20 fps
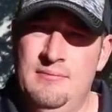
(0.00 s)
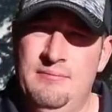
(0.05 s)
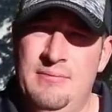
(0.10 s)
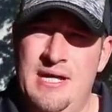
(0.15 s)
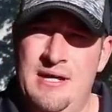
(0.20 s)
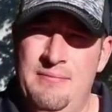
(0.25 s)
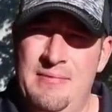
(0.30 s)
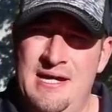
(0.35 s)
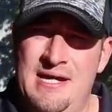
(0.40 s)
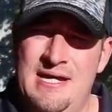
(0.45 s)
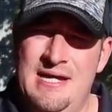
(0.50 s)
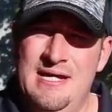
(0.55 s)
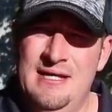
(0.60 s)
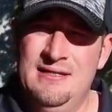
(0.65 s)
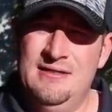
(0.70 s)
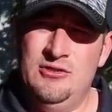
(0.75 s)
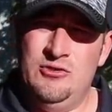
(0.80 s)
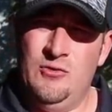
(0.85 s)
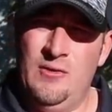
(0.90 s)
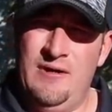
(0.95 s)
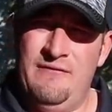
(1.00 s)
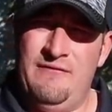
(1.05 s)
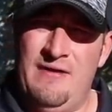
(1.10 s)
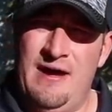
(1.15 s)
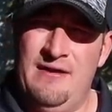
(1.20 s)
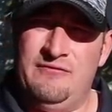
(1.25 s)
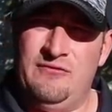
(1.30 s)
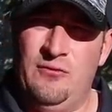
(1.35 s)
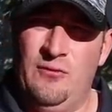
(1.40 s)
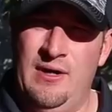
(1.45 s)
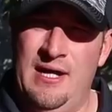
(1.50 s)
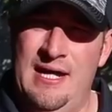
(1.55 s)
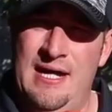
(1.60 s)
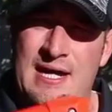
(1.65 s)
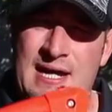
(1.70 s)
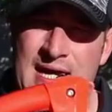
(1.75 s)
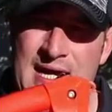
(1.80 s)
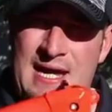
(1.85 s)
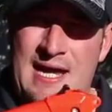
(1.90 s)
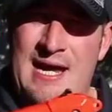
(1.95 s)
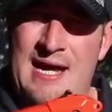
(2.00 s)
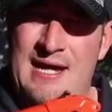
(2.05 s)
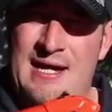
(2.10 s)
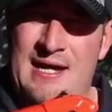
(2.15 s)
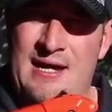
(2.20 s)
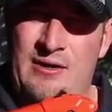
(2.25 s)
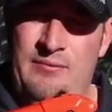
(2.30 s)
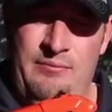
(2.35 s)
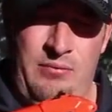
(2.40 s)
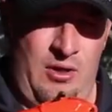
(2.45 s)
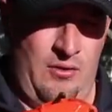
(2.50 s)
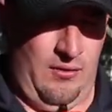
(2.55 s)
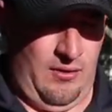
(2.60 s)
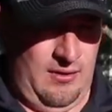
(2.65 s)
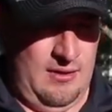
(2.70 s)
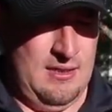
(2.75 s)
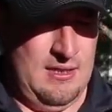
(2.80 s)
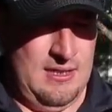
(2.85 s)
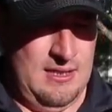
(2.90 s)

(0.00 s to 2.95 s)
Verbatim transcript: PB2520 handheld blower.